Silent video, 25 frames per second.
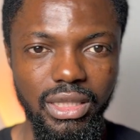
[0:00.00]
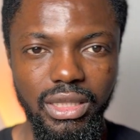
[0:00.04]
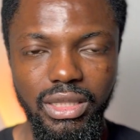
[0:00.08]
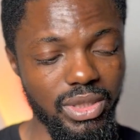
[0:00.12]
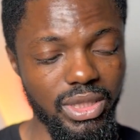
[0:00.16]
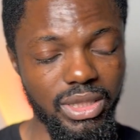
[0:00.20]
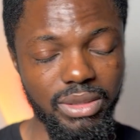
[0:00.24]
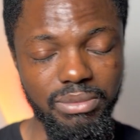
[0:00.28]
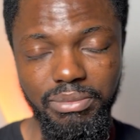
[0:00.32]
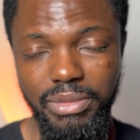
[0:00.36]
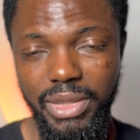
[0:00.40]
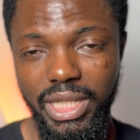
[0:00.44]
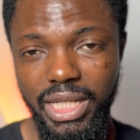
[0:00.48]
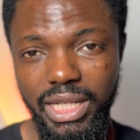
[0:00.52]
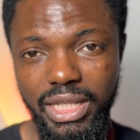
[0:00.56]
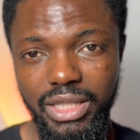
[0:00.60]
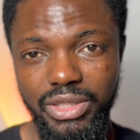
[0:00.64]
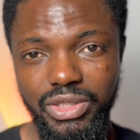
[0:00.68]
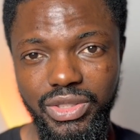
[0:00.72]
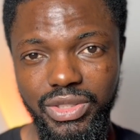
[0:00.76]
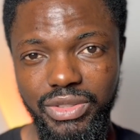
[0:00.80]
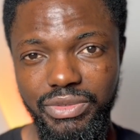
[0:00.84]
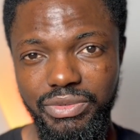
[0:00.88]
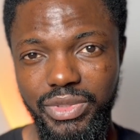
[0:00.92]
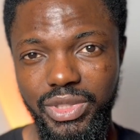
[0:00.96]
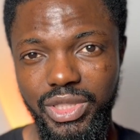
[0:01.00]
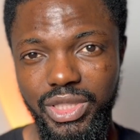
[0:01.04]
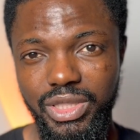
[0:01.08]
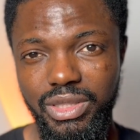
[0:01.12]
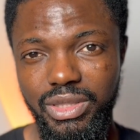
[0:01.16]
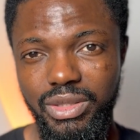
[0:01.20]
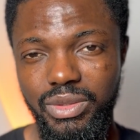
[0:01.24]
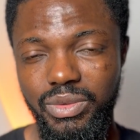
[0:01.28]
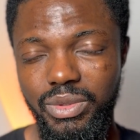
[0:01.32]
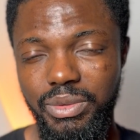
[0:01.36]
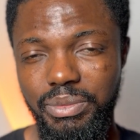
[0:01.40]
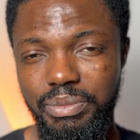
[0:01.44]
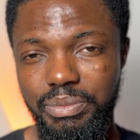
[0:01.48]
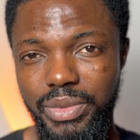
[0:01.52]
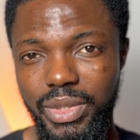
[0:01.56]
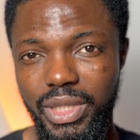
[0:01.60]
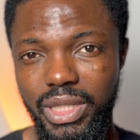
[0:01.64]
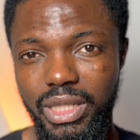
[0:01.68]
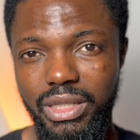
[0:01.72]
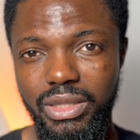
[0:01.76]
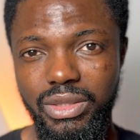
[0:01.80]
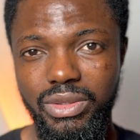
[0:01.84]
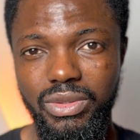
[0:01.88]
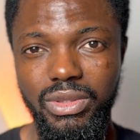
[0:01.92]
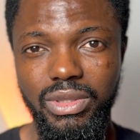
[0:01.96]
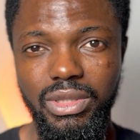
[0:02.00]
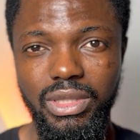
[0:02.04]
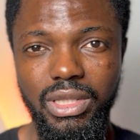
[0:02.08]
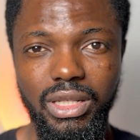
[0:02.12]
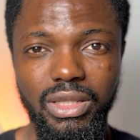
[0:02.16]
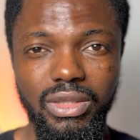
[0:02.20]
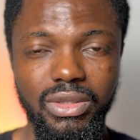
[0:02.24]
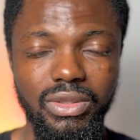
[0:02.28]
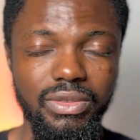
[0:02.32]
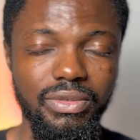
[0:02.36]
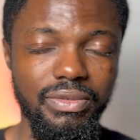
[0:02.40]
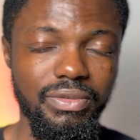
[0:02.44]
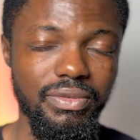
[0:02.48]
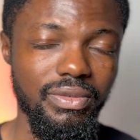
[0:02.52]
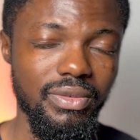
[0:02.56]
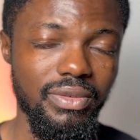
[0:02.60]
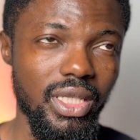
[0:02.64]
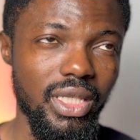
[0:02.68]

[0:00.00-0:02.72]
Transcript: In my university we pay a total of